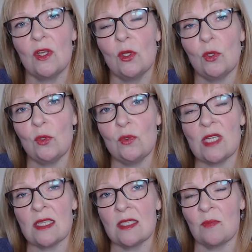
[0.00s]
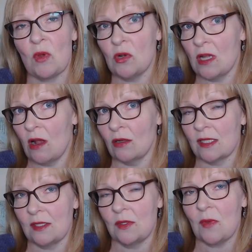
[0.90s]
who does a podcast
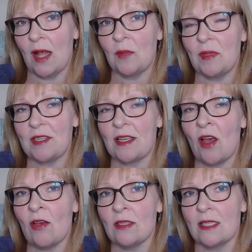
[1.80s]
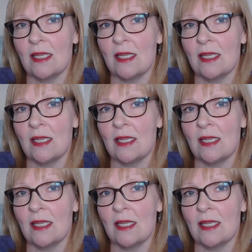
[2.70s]
as well, but I can't